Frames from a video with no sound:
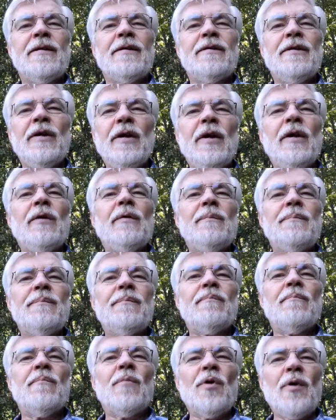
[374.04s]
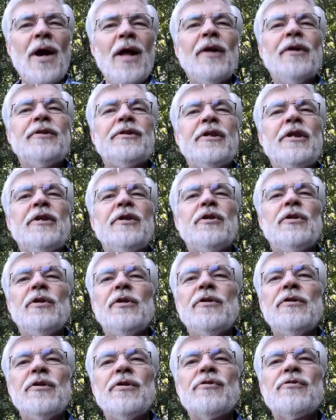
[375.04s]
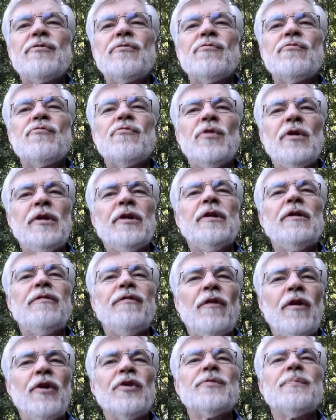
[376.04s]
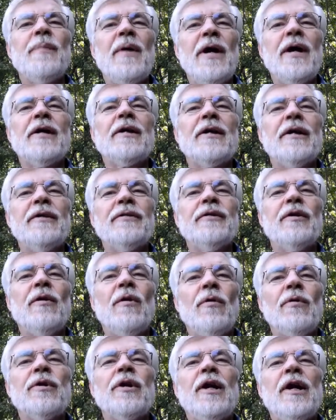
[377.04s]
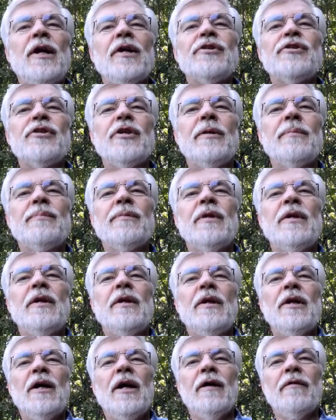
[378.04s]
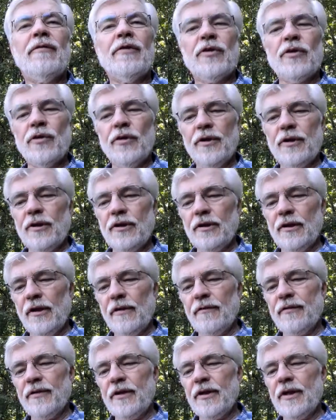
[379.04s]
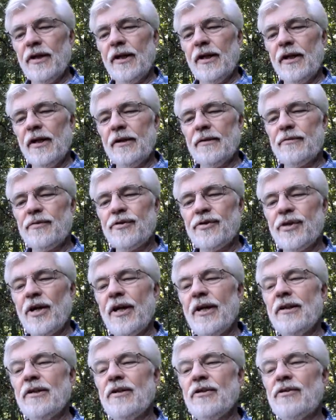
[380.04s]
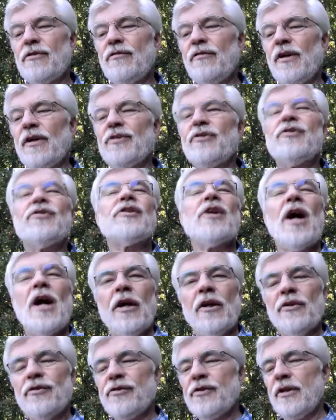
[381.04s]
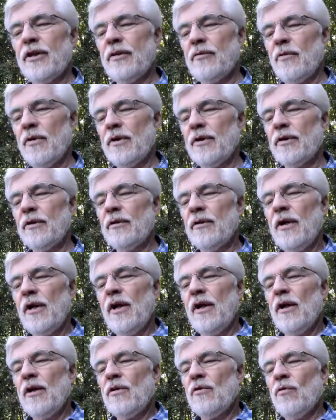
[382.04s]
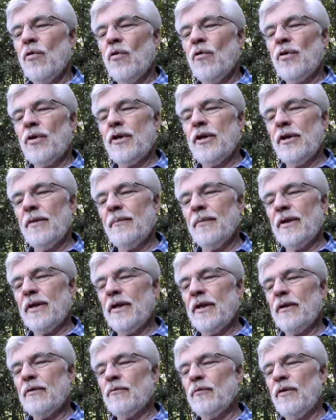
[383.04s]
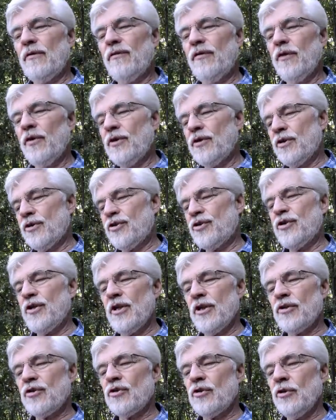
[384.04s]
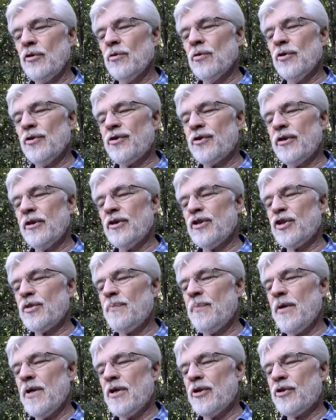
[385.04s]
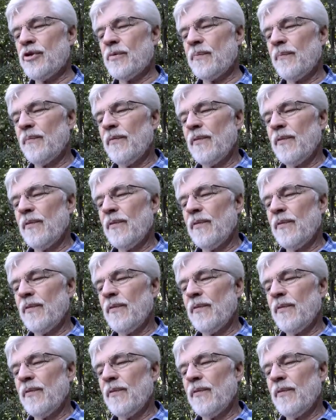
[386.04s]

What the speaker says: Now, morality and goodness really falls back on the whole concept of a good and loving God. Scientist Francis Collins, I want to quote him again, referred to C.S.Lewis in a speech,